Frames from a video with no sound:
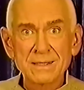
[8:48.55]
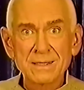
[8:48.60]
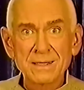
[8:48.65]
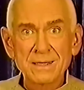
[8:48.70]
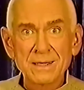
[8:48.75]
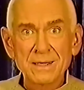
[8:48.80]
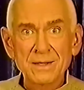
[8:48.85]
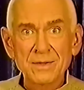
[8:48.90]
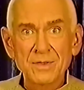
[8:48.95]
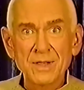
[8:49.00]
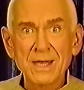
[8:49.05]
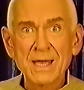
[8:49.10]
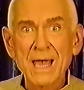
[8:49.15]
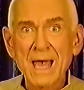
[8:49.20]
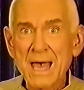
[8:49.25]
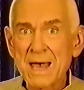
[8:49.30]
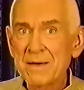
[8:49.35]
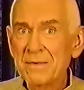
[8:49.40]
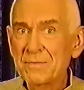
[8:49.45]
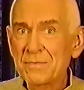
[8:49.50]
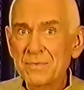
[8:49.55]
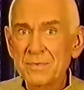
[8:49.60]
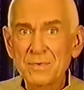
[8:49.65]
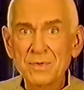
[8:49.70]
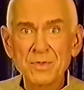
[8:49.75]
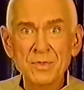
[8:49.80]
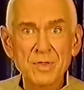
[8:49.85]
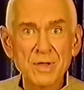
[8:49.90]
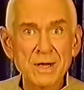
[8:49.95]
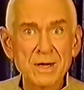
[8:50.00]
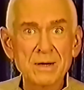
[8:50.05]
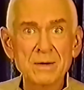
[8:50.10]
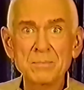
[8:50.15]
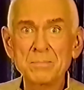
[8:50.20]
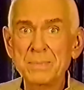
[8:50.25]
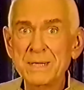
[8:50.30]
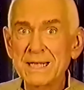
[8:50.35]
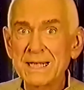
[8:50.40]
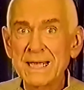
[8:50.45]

and claiming that it was the